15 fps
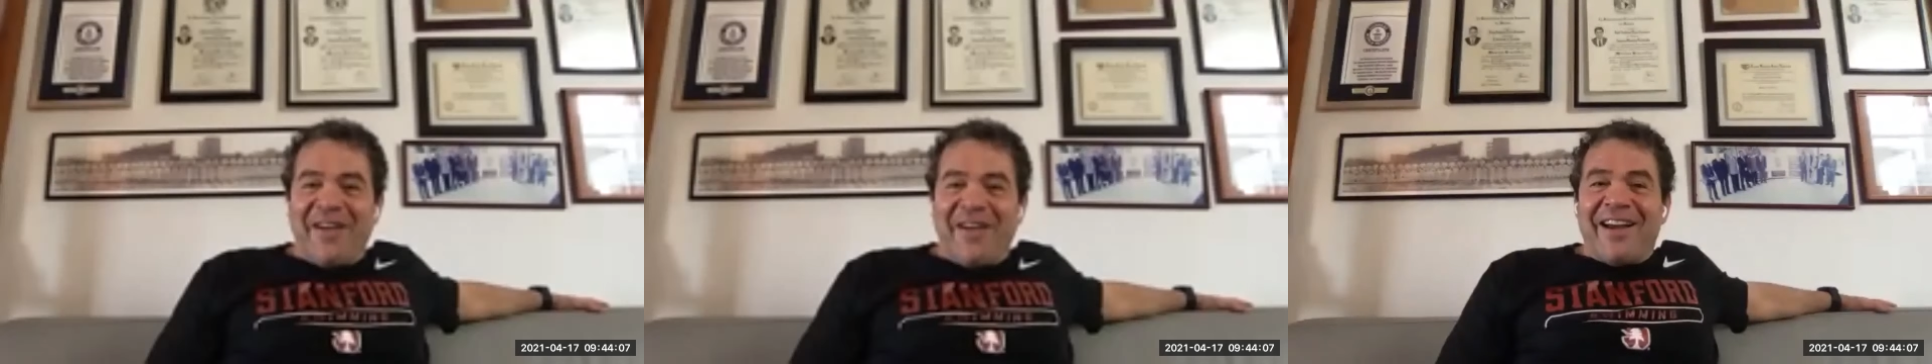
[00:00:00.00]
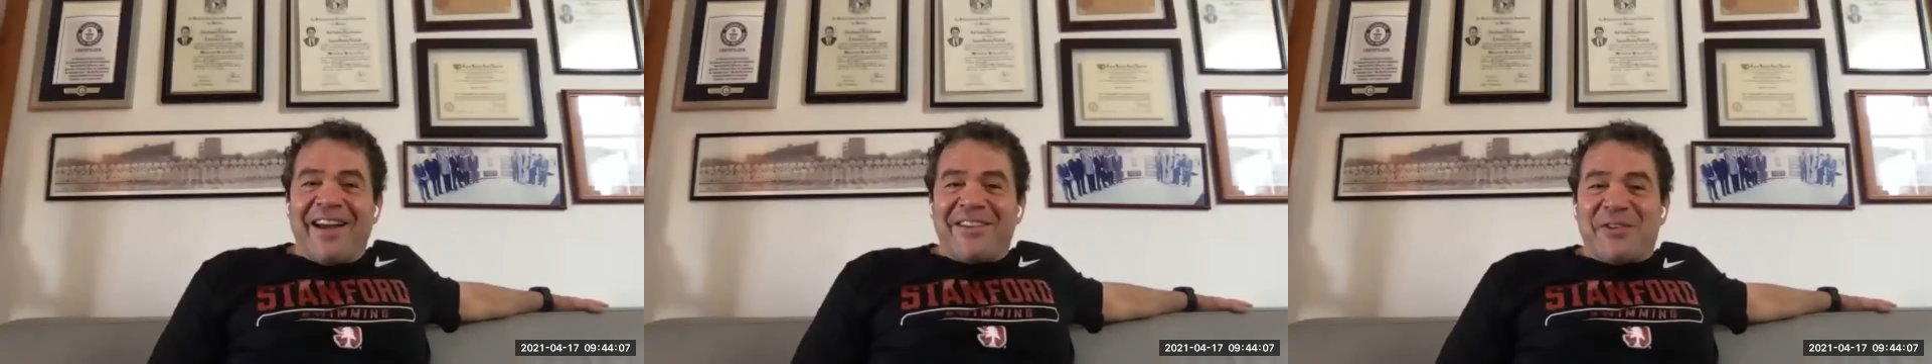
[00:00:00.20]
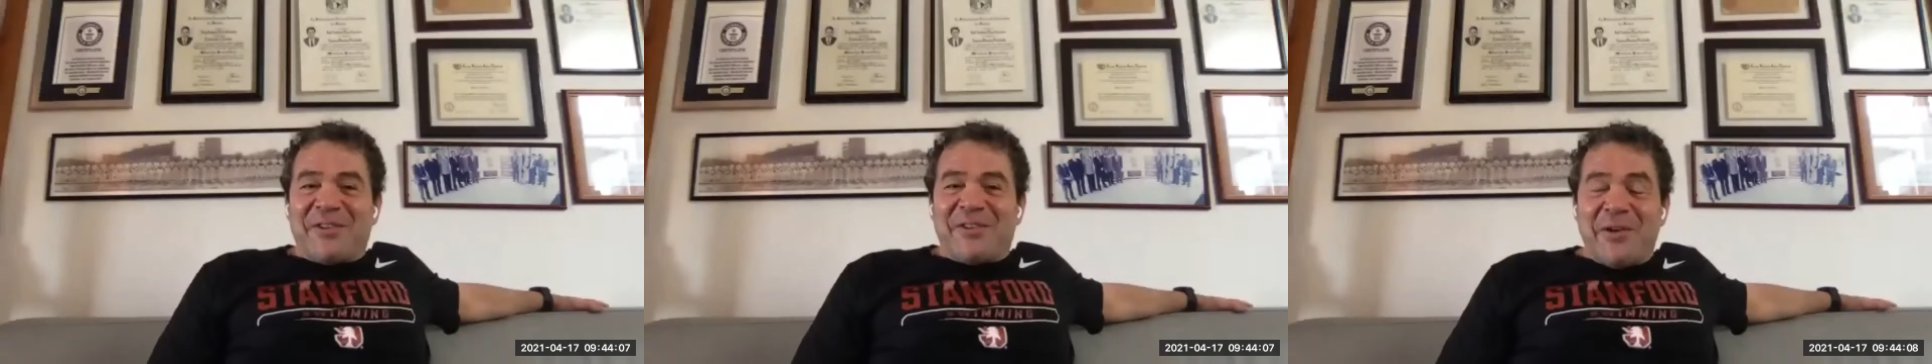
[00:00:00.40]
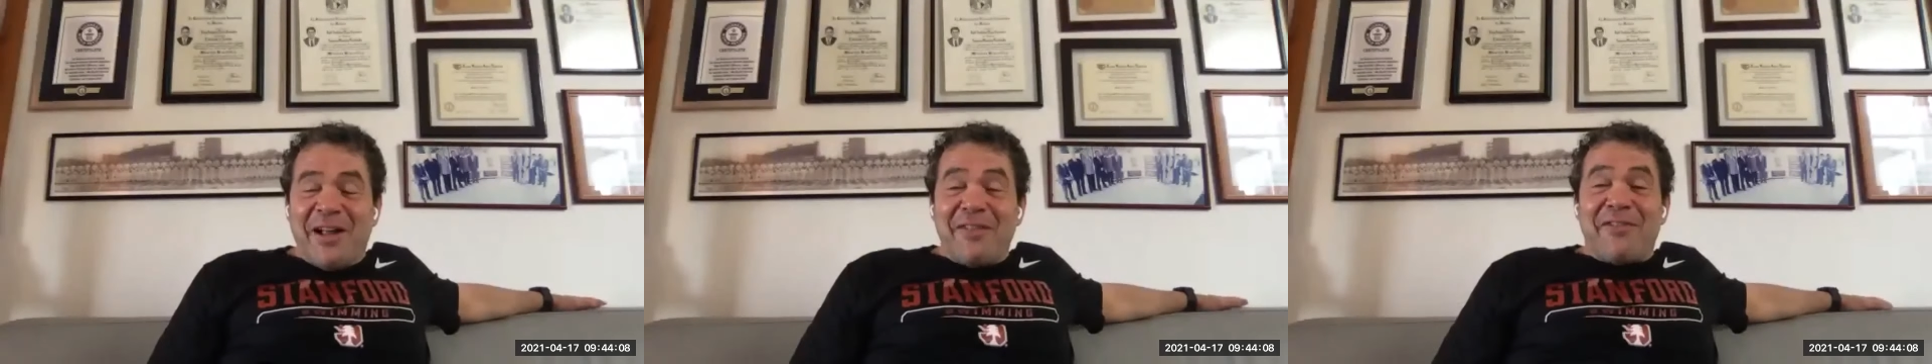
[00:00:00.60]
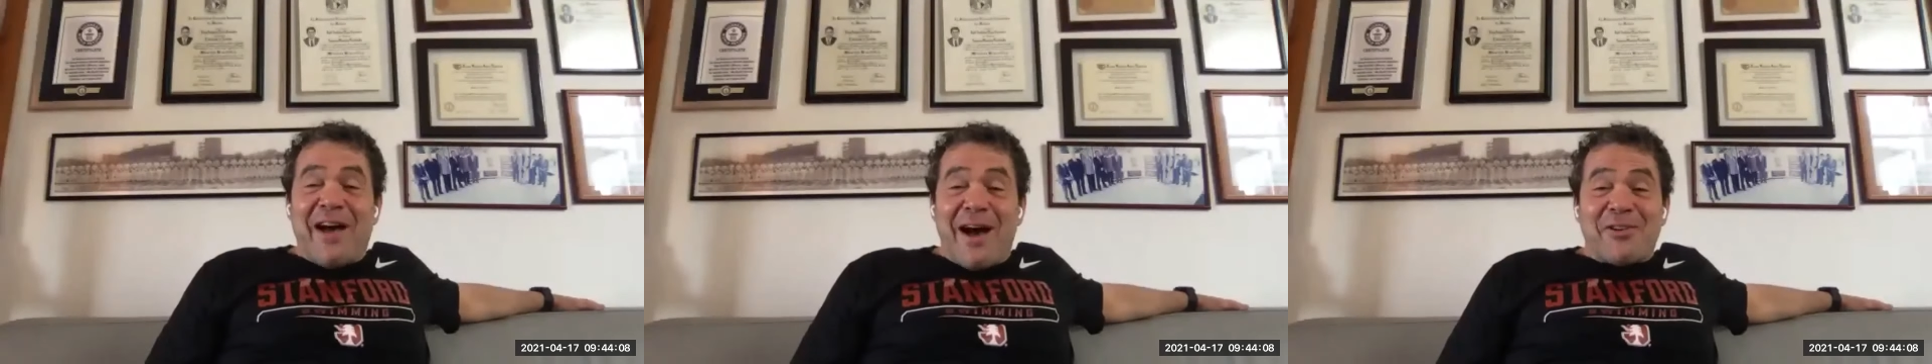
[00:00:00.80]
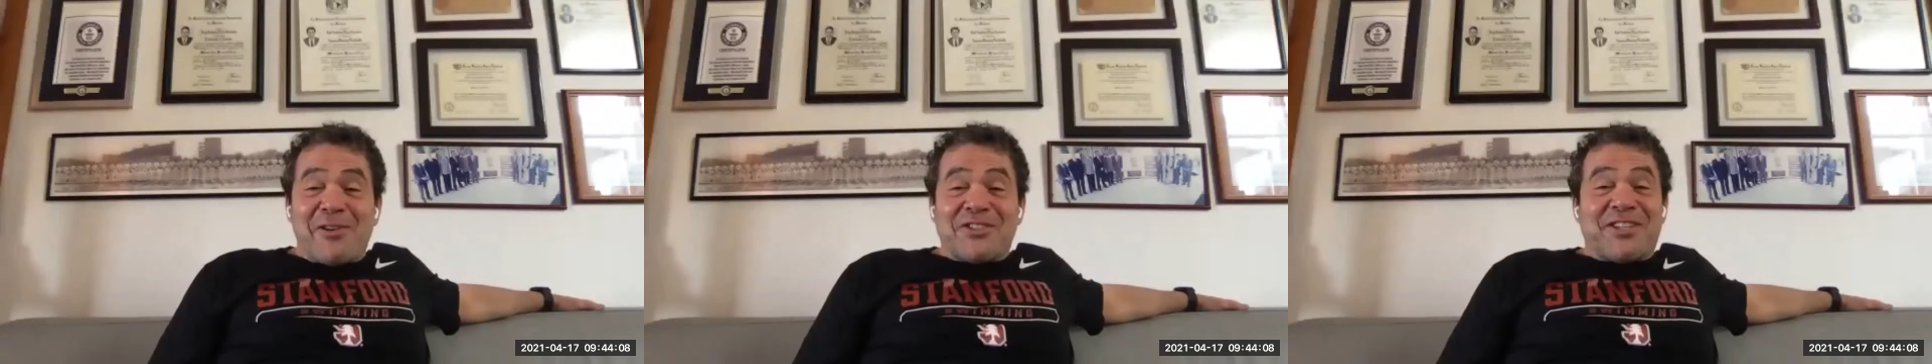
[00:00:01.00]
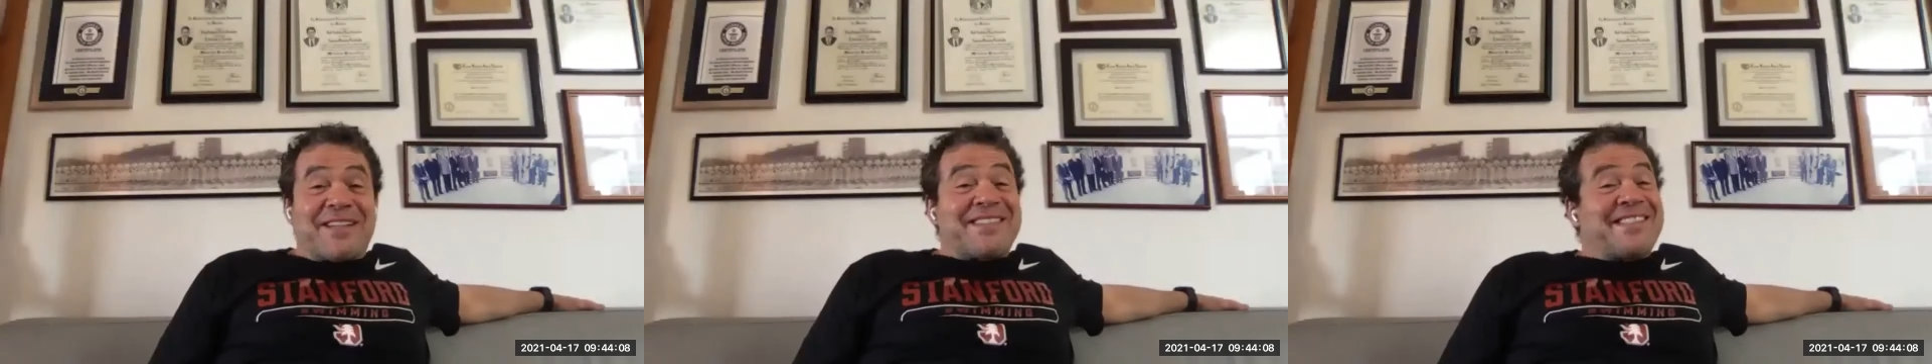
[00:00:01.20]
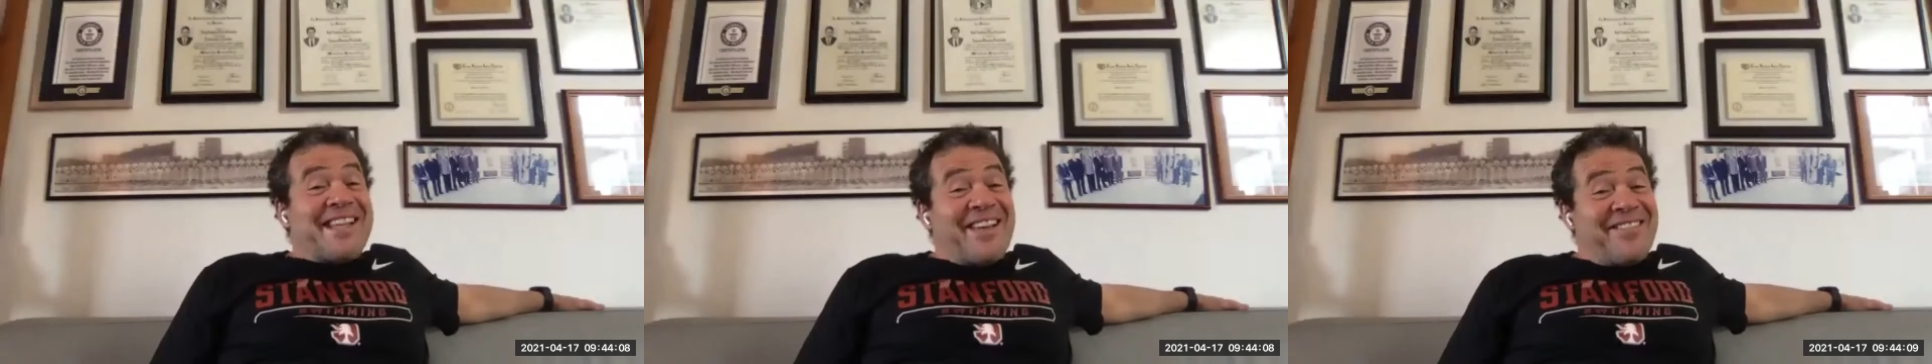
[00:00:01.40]
12 Incredible. hours at
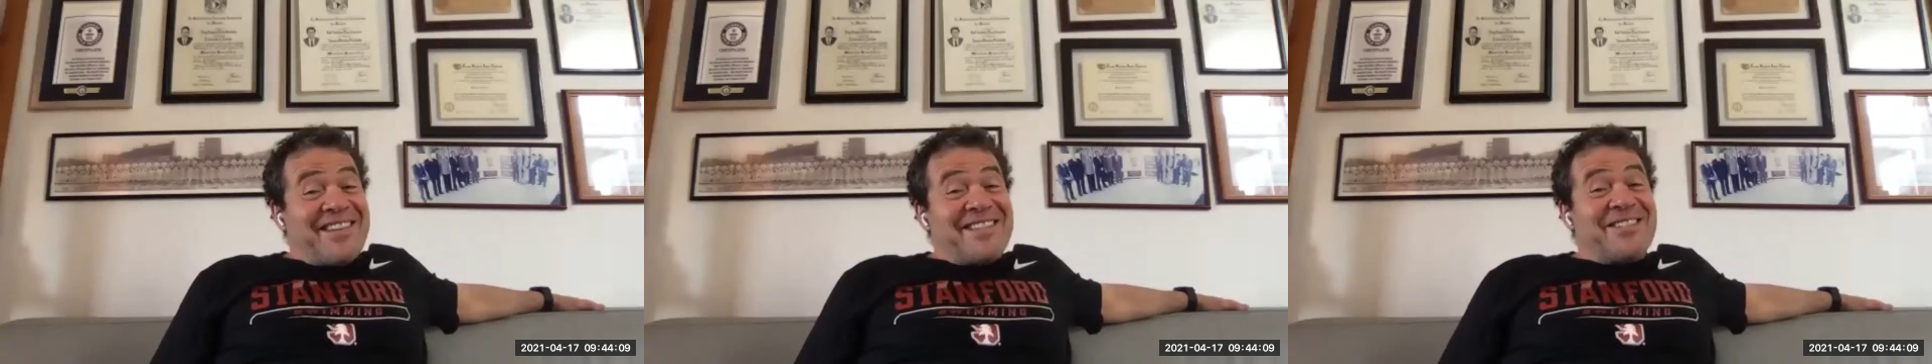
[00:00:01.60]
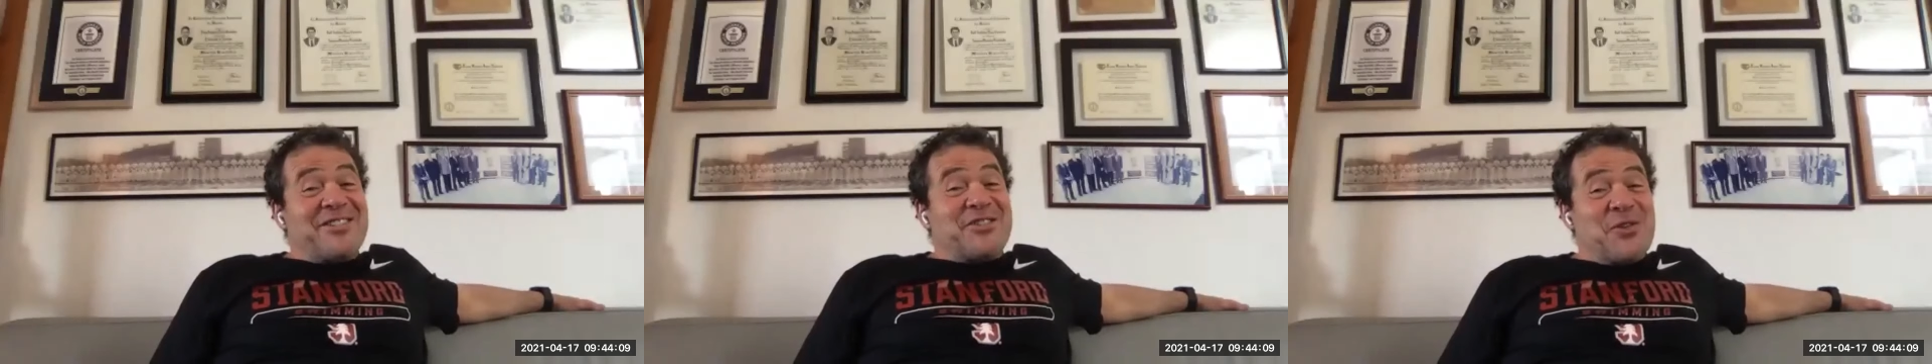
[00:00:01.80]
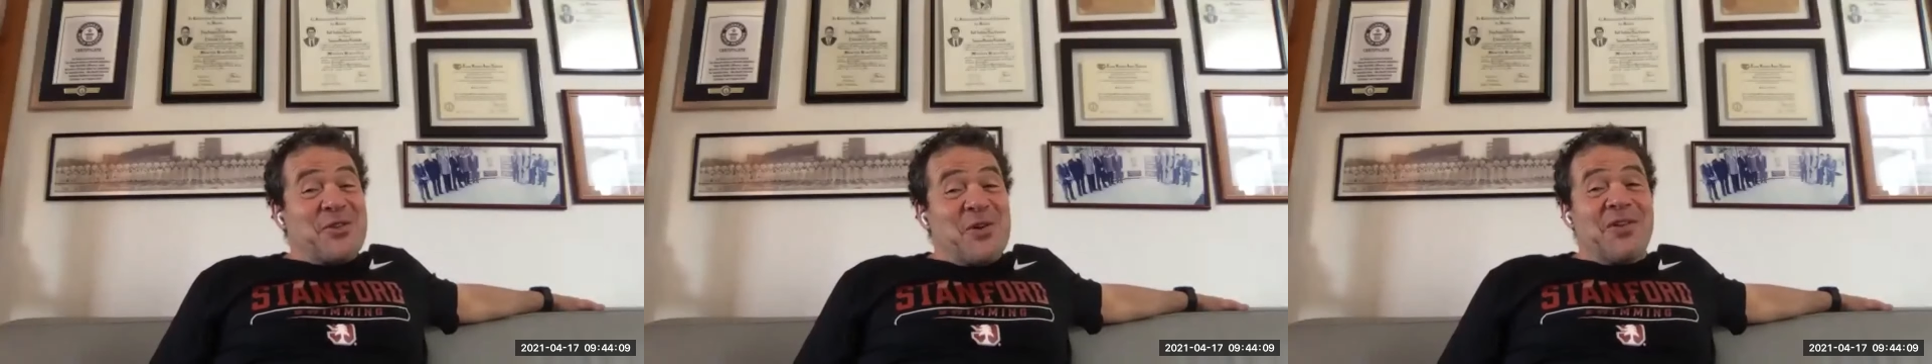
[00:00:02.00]
72